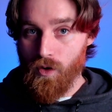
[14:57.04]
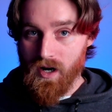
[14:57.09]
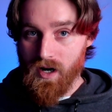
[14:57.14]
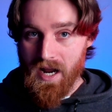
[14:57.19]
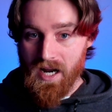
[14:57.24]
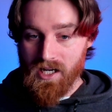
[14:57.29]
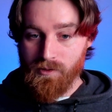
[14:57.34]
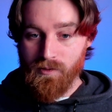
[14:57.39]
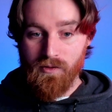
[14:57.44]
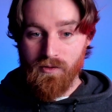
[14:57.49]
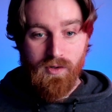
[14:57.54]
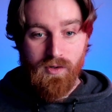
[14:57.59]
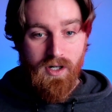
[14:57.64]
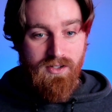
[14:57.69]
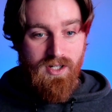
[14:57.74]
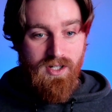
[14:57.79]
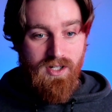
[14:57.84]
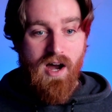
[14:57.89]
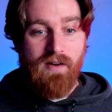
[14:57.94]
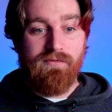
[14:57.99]
anyone
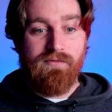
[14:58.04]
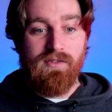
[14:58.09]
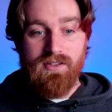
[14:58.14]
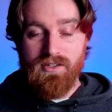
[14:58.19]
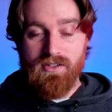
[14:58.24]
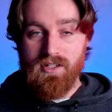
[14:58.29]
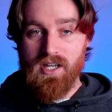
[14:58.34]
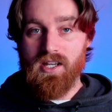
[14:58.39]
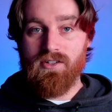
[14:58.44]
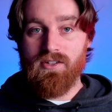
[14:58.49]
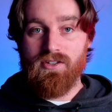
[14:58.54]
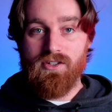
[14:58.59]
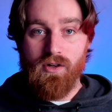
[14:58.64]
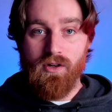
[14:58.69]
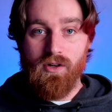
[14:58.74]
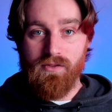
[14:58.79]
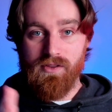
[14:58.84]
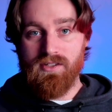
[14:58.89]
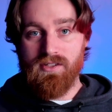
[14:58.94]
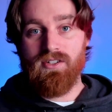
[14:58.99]
runs off and says,
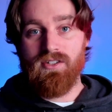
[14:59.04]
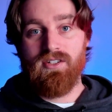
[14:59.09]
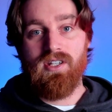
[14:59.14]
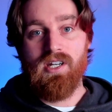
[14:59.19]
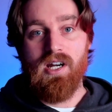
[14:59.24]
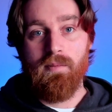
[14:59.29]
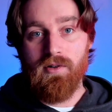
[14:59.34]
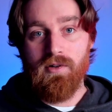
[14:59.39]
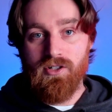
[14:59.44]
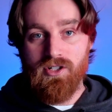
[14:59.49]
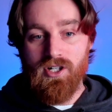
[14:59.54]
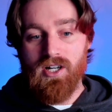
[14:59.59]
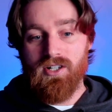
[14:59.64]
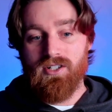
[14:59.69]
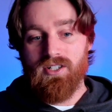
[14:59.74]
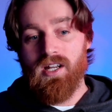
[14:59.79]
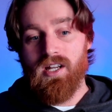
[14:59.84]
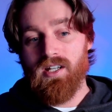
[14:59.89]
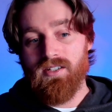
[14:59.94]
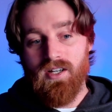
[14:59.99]
this is the number Josh
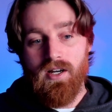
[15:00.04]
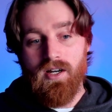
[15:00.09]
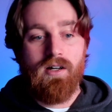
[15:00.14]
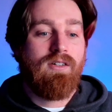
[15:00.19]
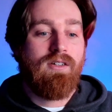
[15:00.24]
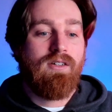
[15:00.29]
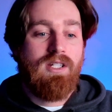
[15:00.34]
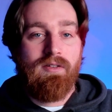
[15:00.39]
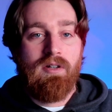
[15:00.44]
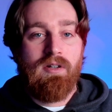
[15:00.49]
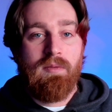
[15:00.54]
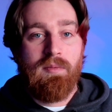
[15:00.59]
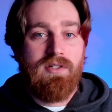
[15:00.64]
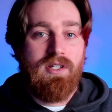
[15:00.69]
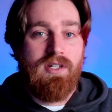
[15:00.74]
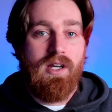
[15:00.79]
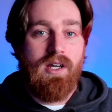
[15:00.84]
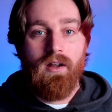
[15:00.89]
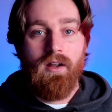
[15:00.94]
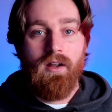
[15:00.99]
said, it's 170%.